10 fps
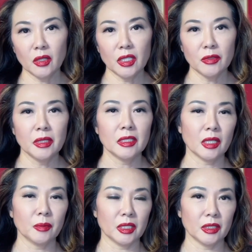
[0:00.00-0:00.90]
her husband's
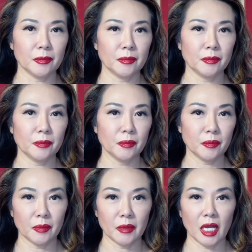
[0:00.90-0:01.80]
company.
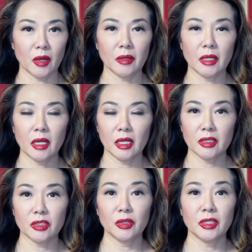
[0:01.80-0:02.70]
However,
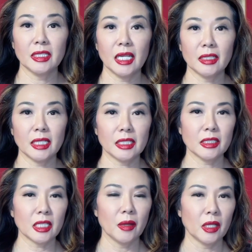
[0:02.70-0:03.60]
Suzy's athletic
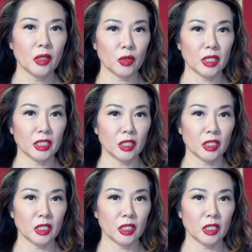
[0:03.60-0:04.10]
stamina quickly